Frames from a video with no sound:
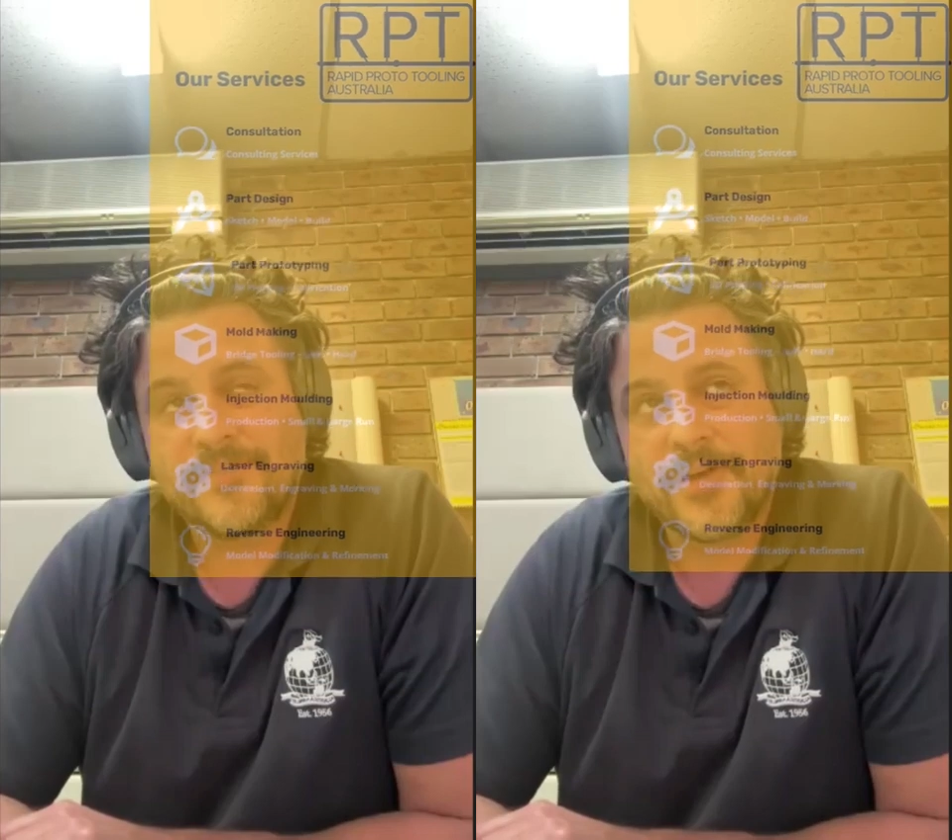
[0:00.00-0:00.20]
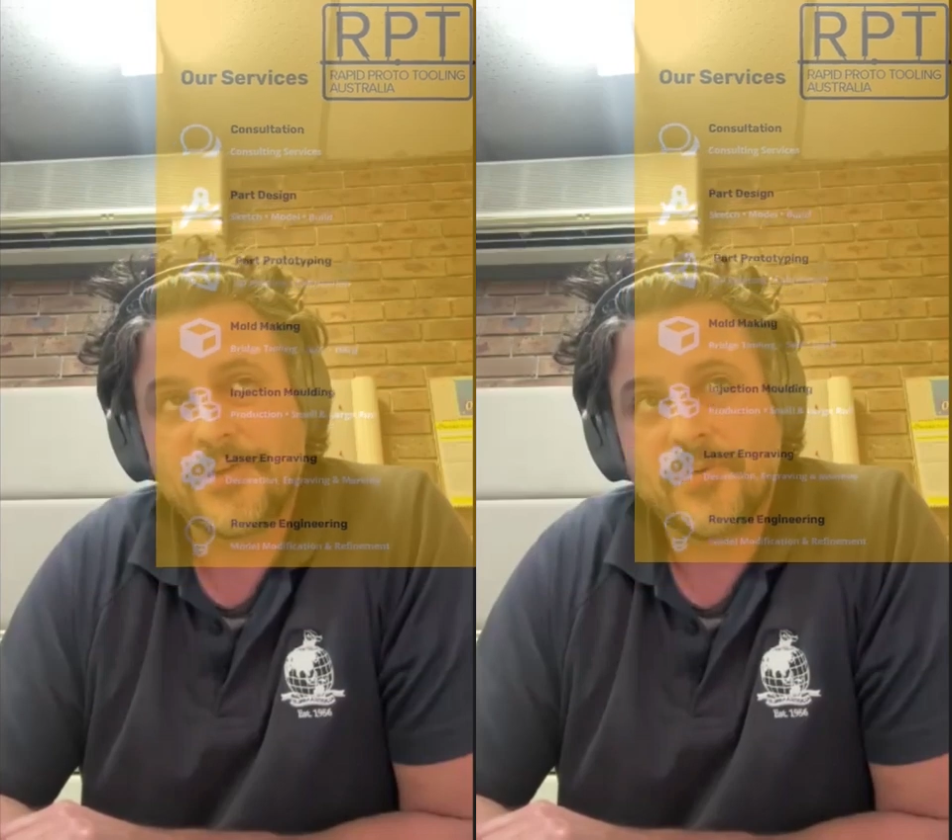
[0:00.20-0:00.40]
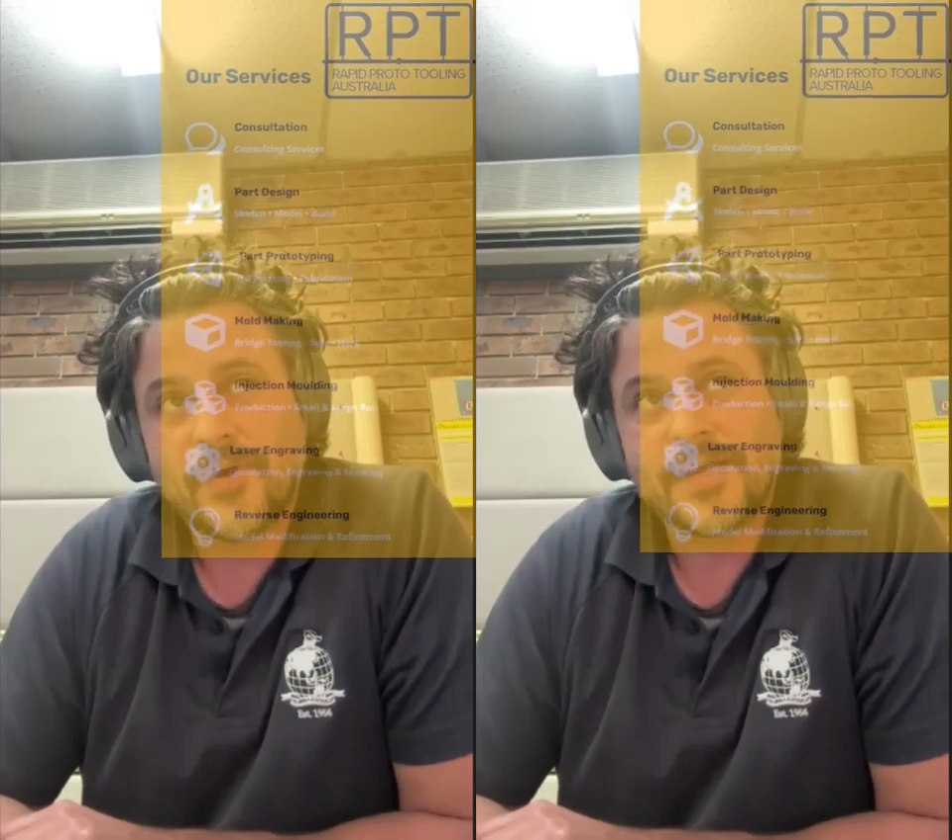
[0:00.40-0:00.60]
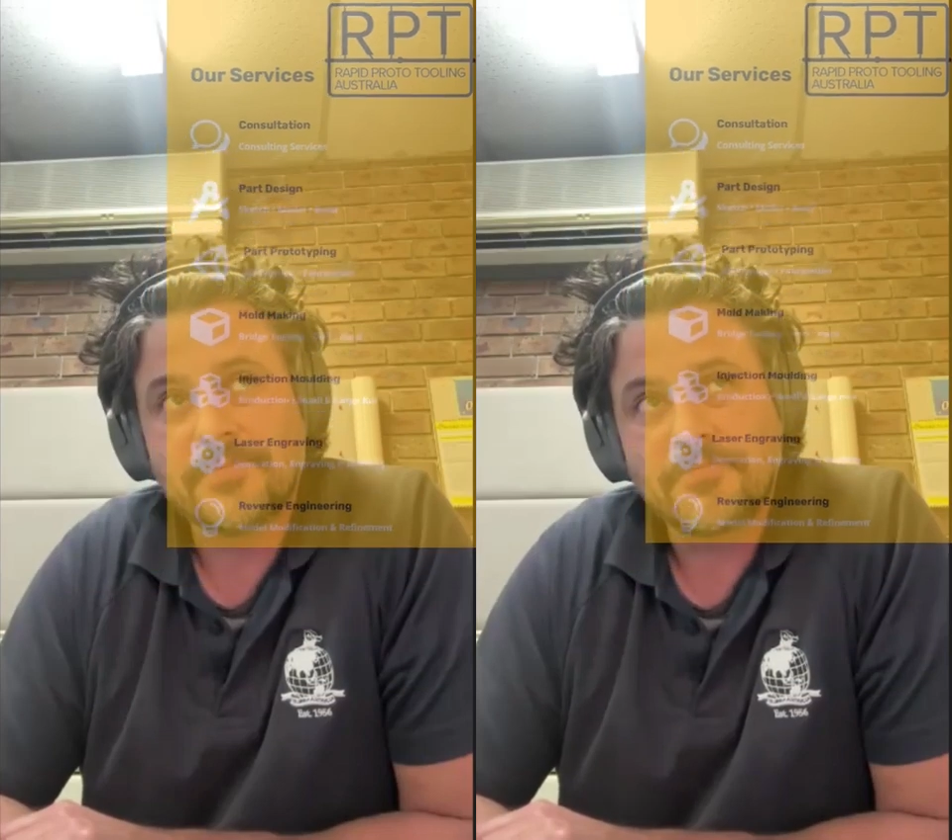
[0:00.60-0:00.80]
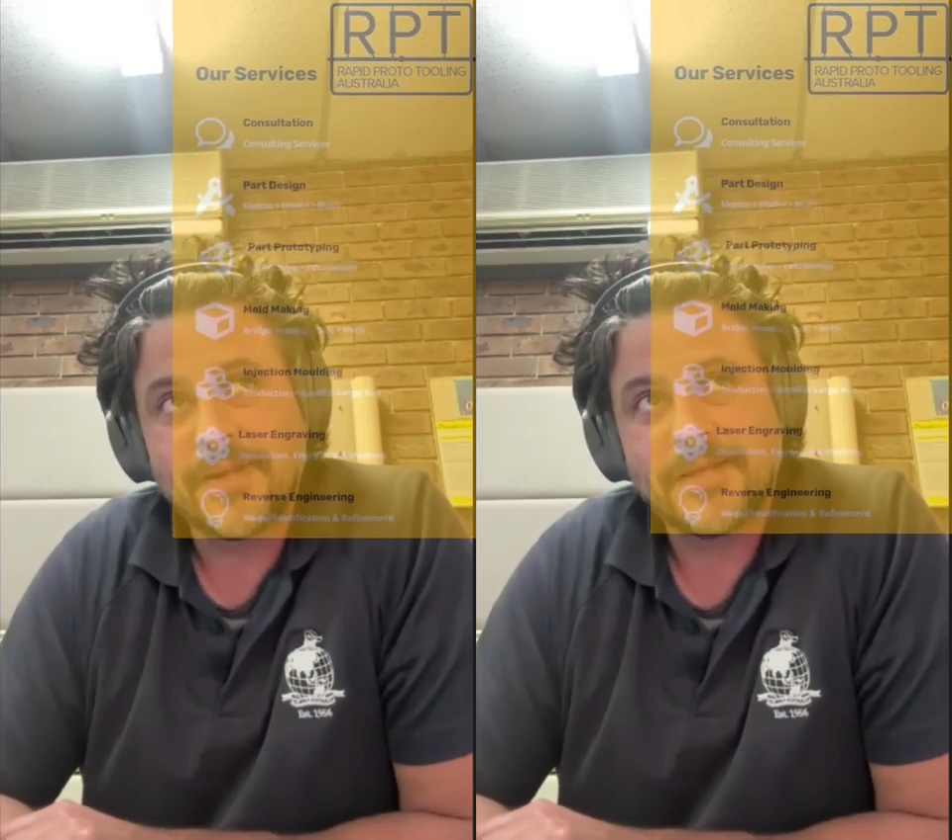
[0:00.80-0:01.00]
value I can
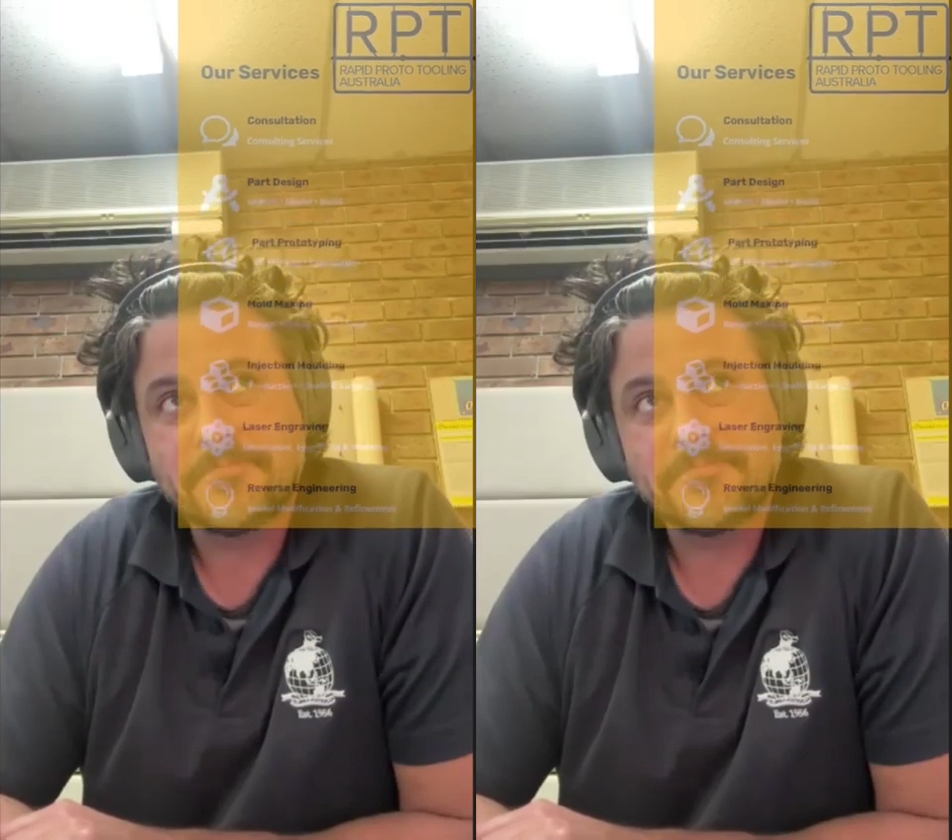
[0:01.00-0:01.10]
bring